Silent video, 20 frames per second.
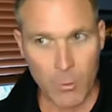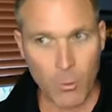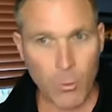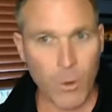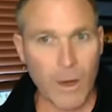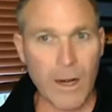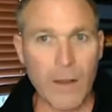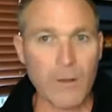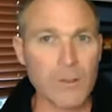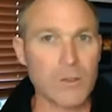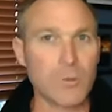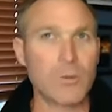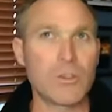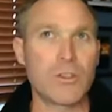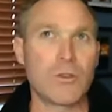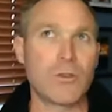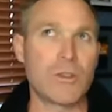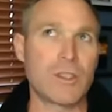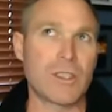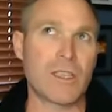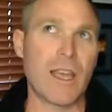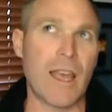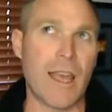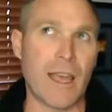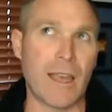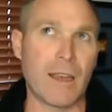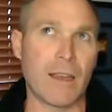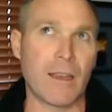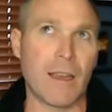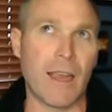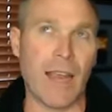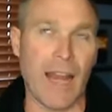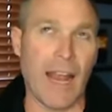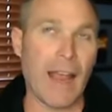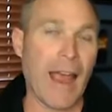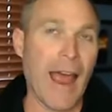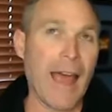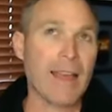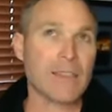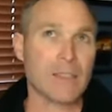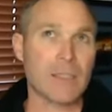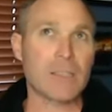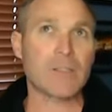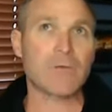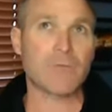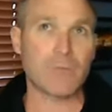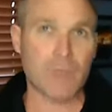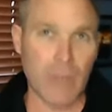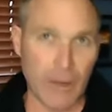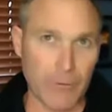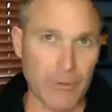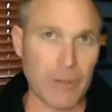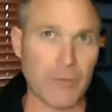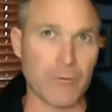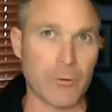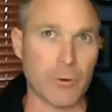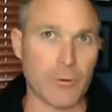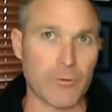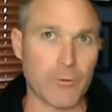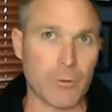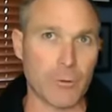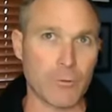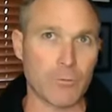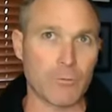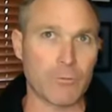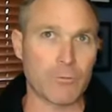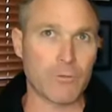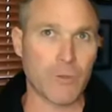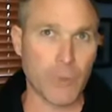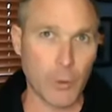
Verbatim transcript: What else would you say? And I ask this definitely for, for,